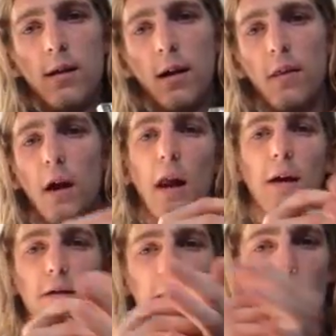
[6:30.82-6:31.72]
And then I
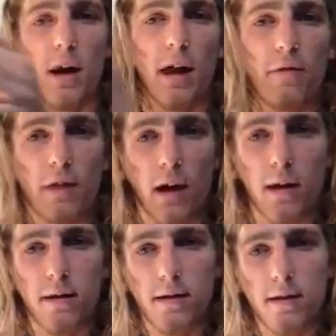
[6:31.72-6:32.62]
use my left
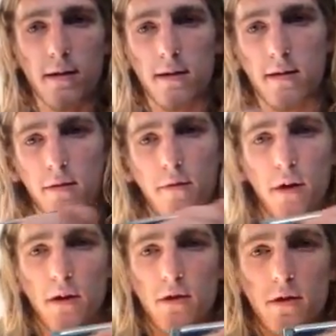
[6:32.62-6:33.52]
hand to
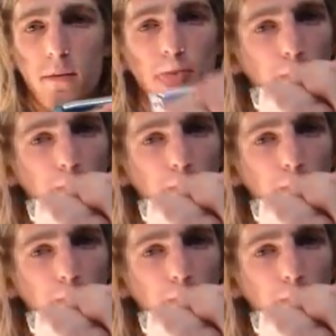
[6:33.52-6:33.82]
finish.